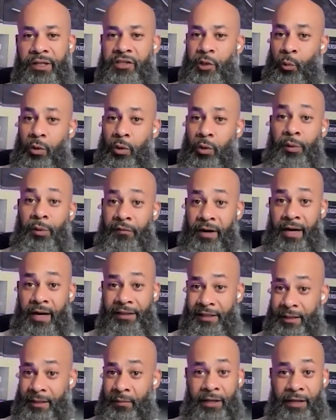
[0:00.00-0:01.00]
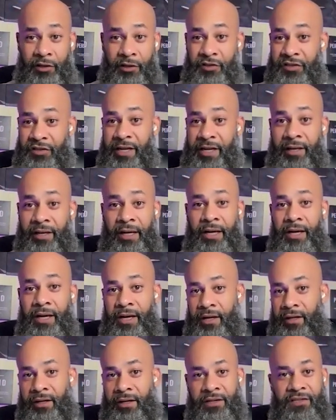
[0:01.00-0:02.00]
So we'll provide them, like you say,
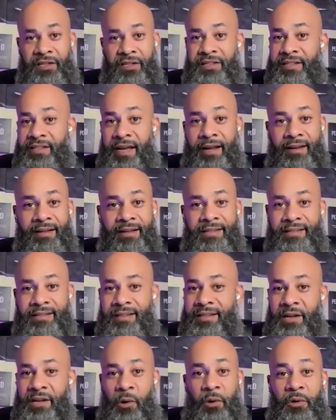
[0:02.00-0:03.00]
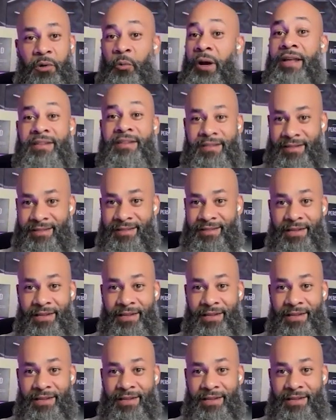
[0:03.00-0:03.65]
because it's no one wins.